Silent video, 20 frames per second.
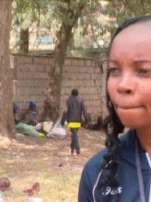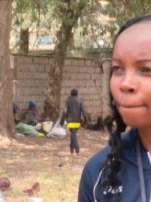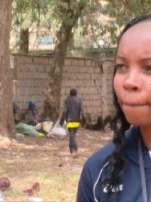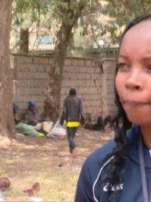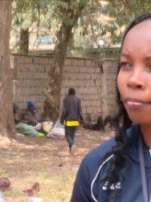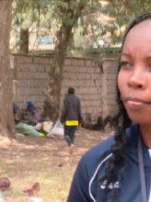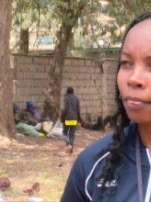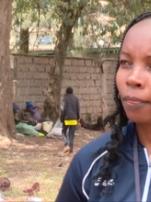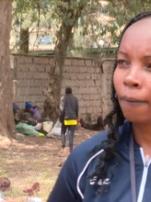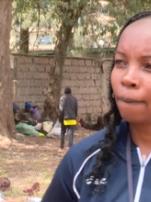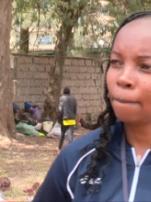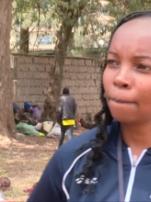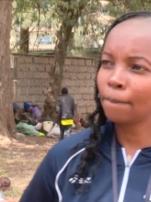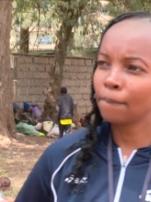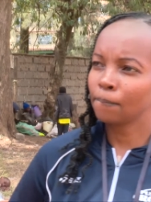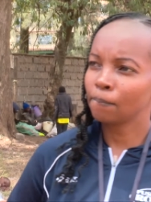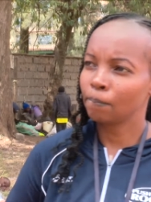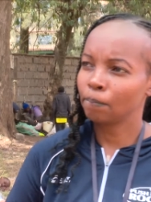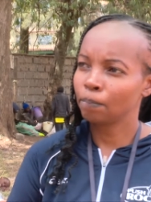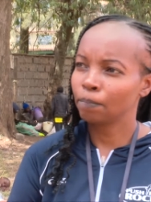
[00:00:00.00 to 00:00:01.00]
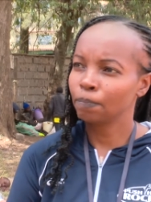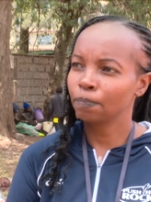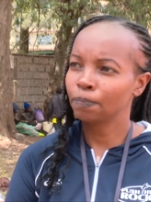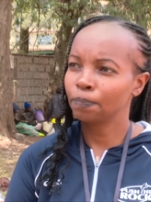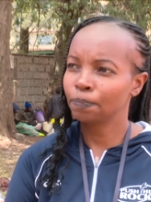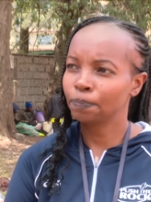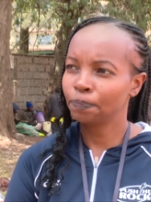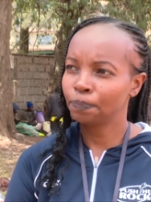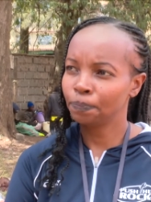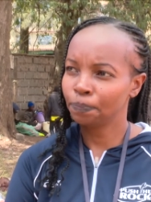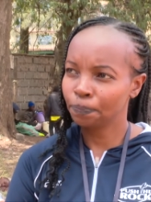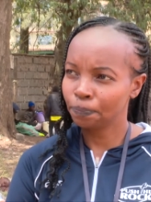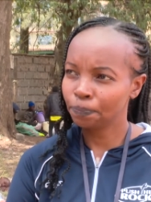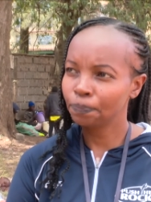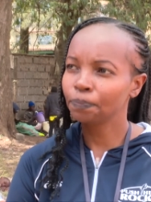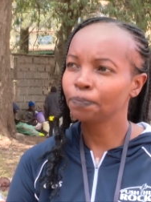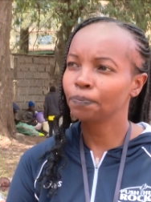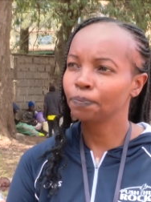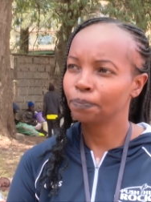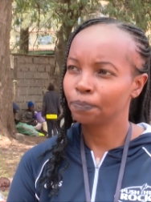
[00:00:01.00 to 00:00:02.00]
because you're doing the job of the government,
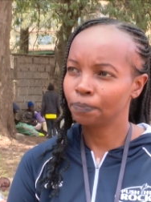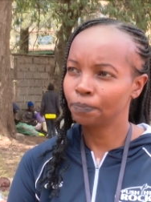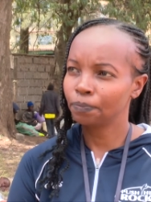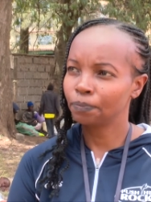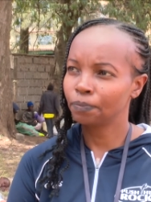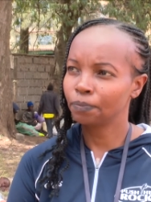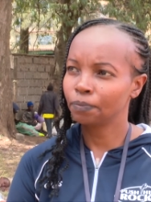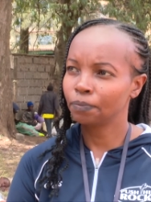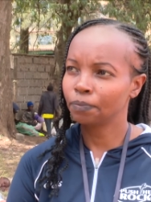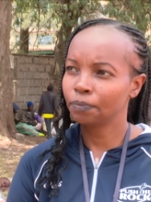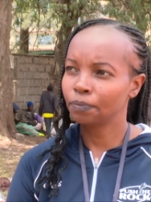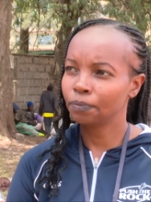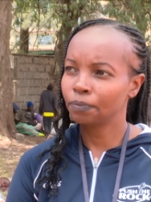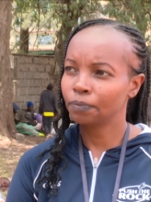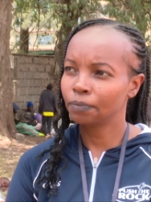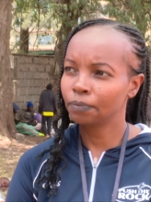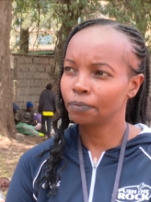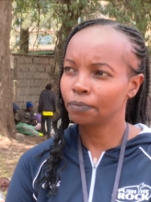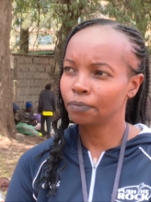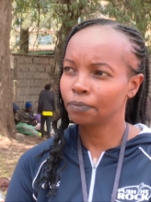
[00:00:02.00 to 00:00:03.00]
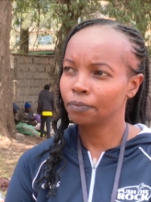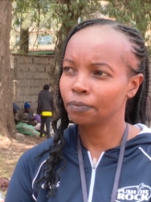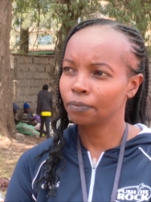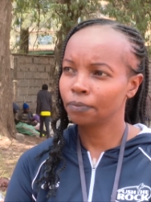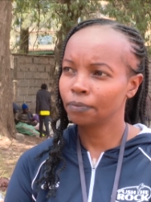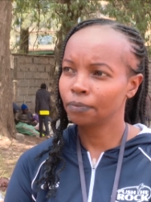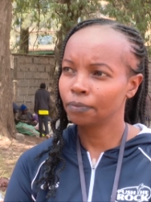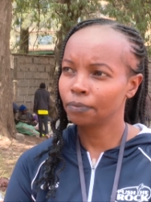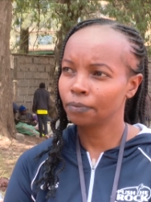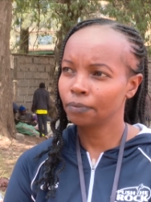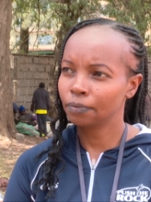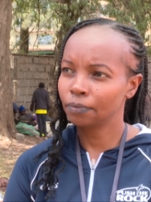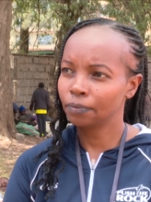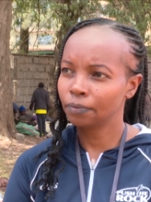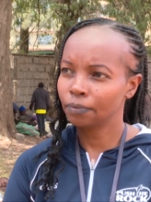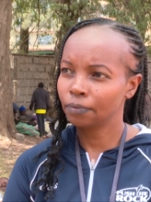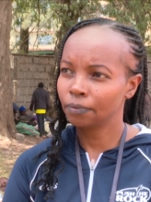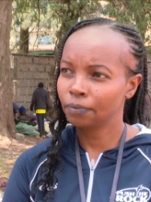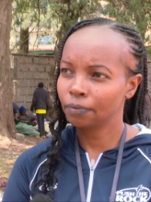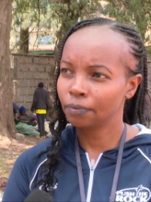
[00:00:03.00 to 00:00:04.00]
but you're also funding yourselves as you're
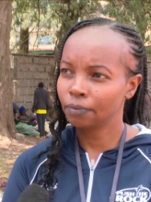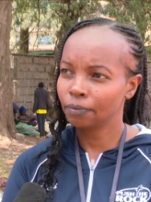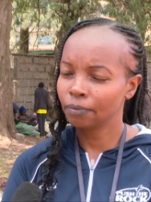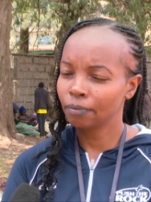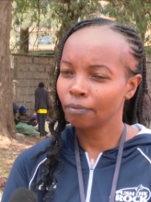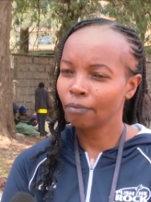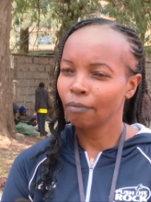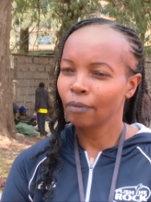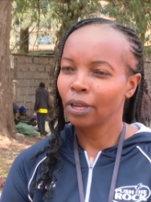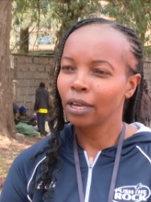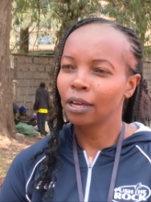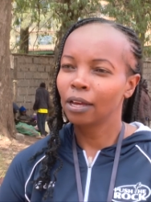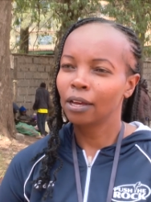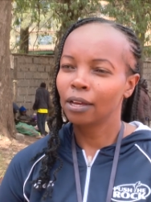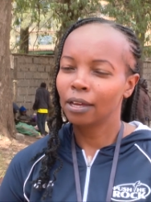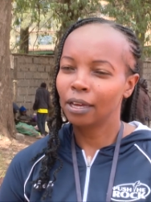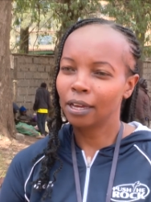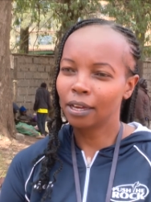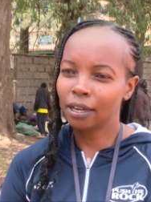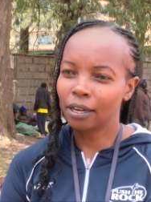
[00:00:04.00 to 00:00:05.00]
doing it.